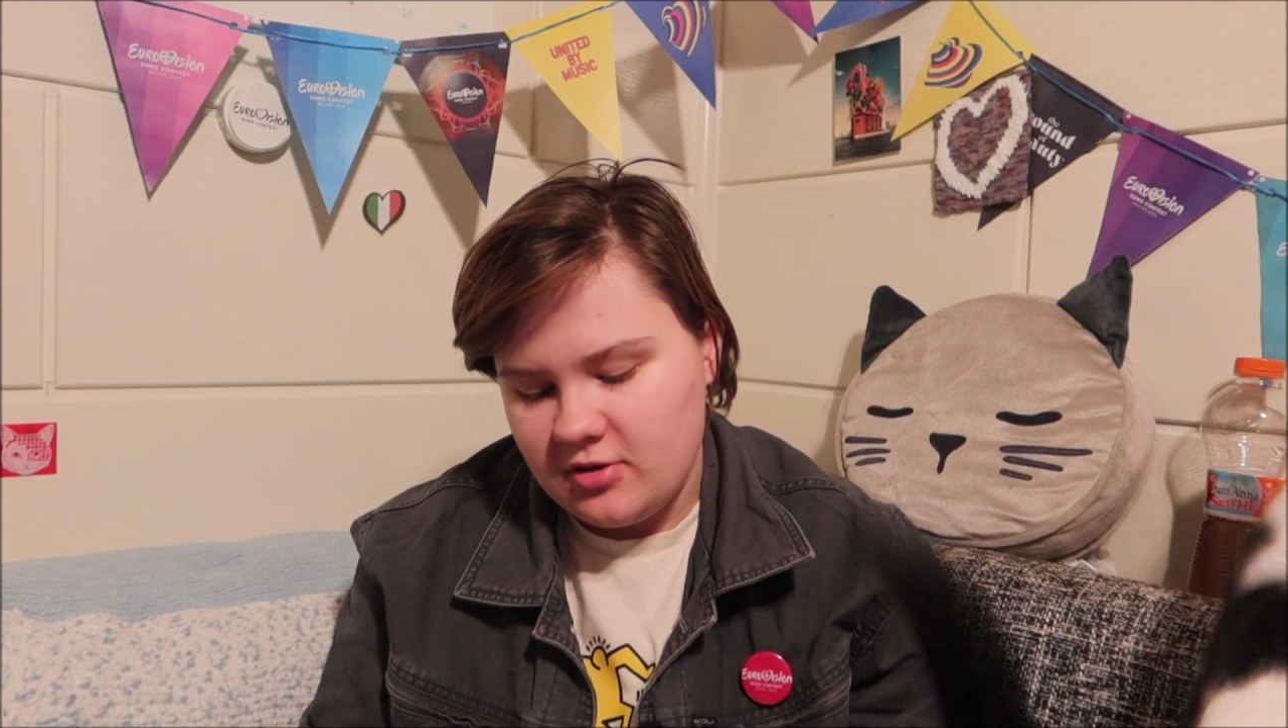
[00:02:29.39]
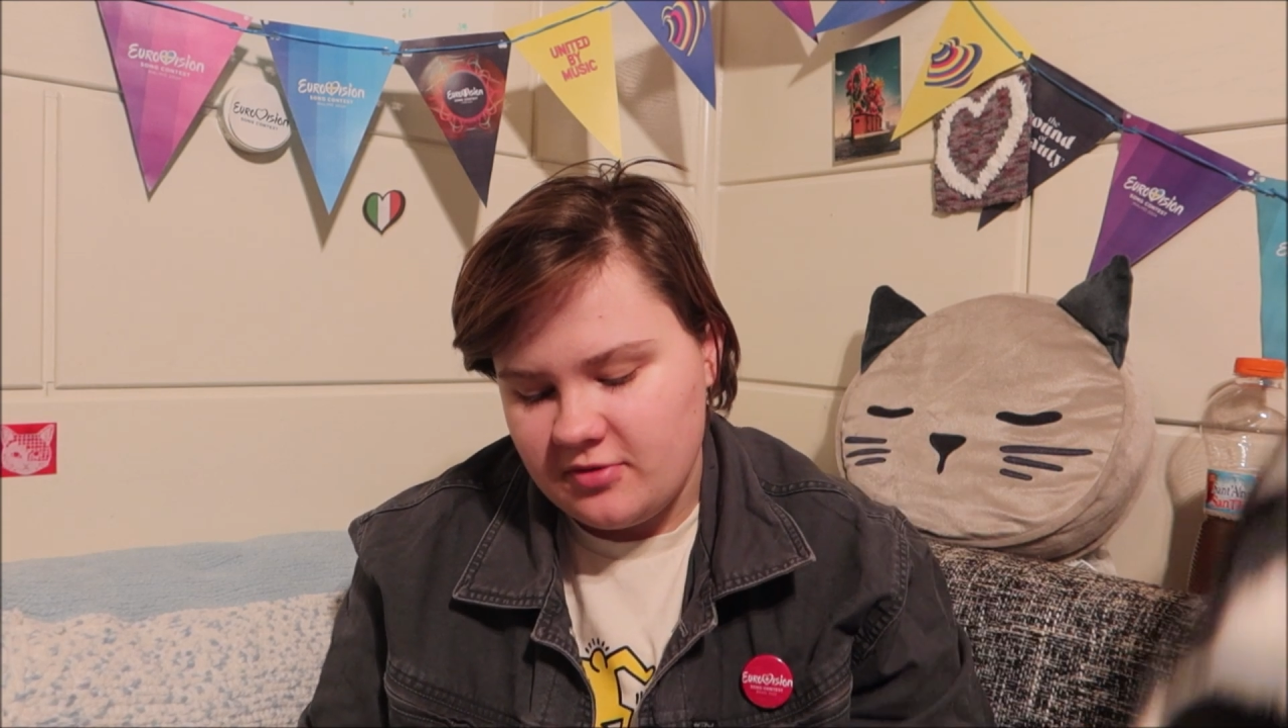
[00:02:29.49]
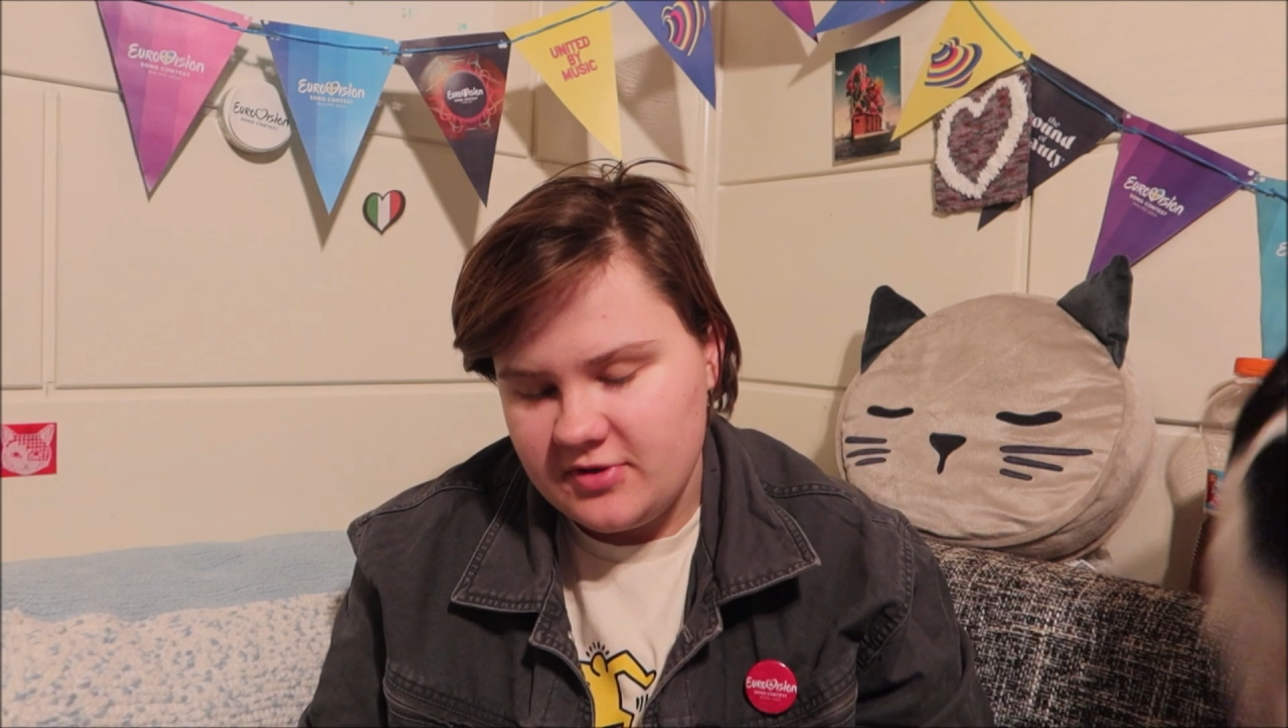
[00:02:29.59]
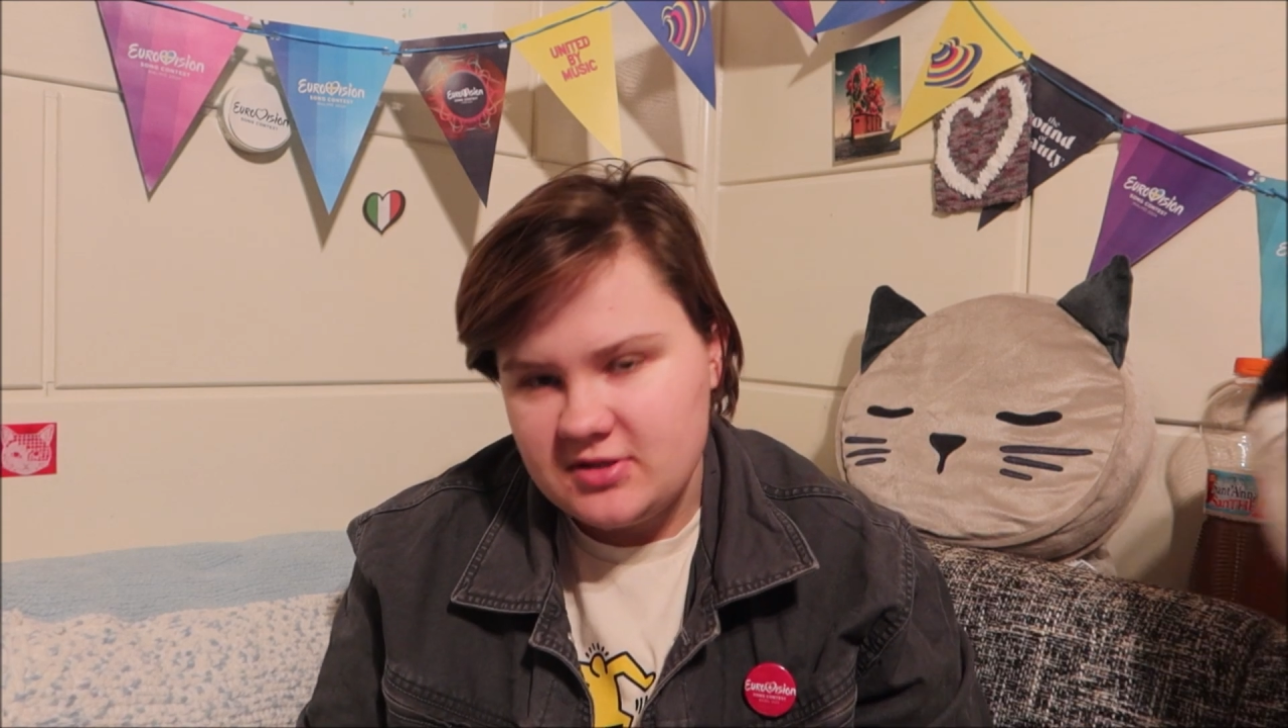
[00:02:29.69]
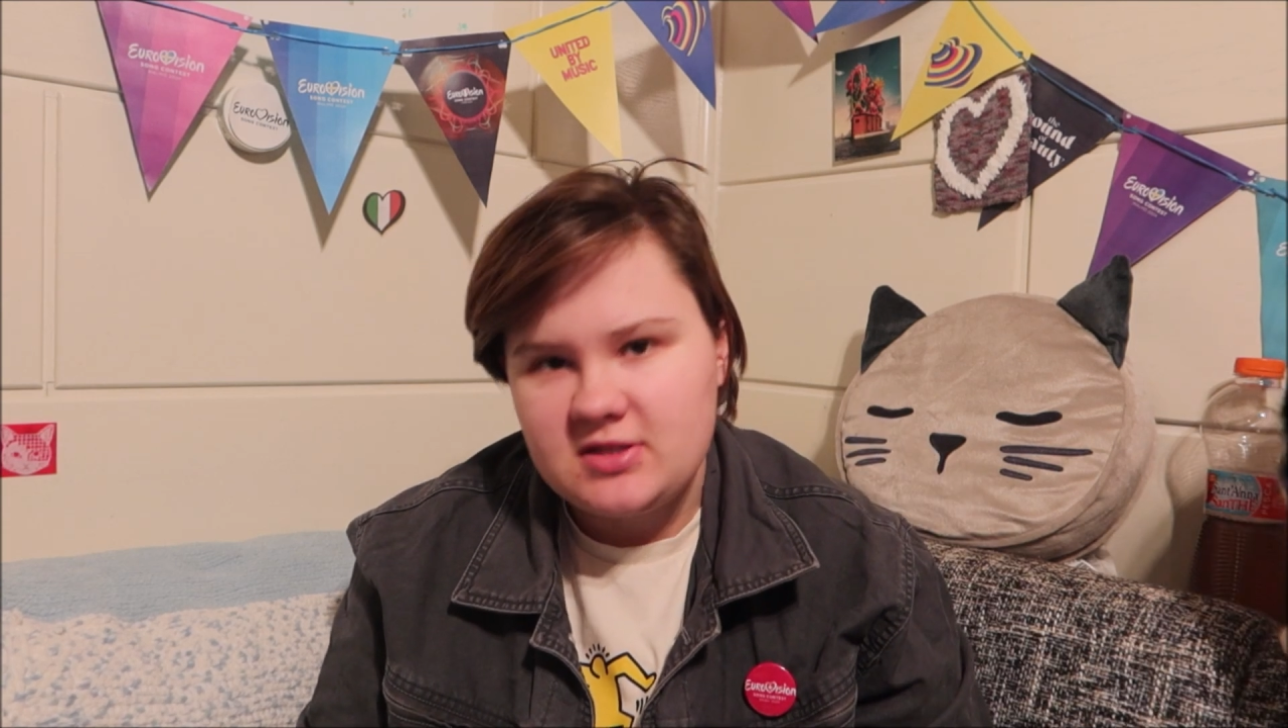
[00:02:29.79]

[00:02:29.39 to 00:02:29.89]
lot of these